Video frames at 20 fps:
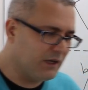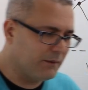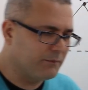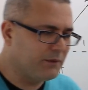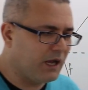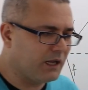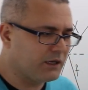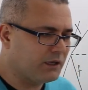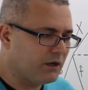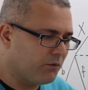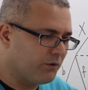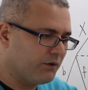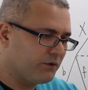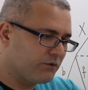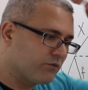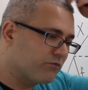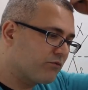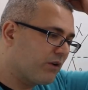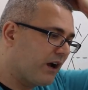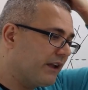so I'm not going
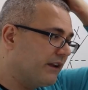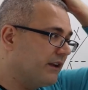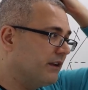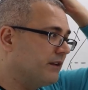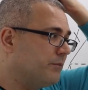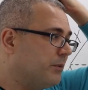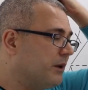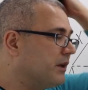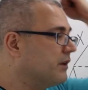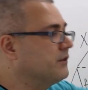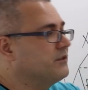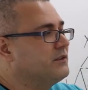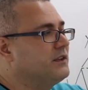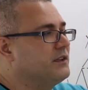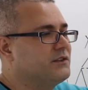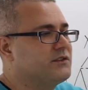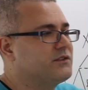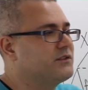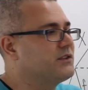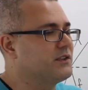to write it because
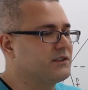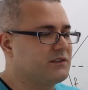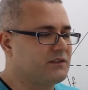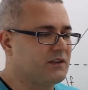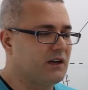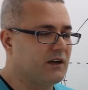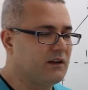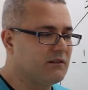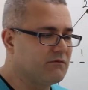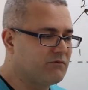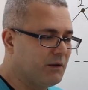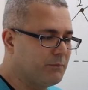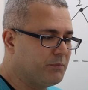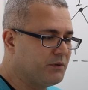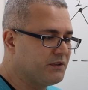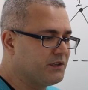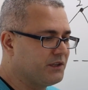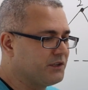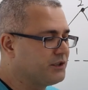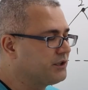it's just a
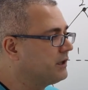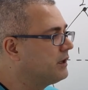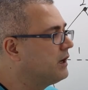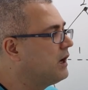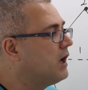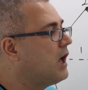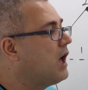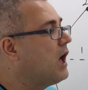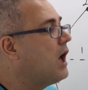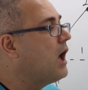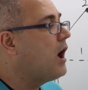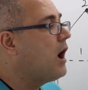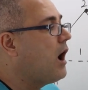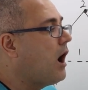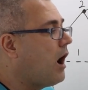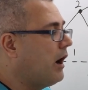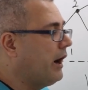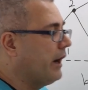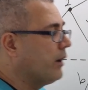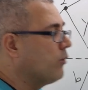repetition.
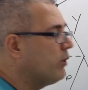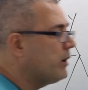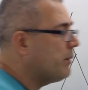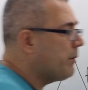All right,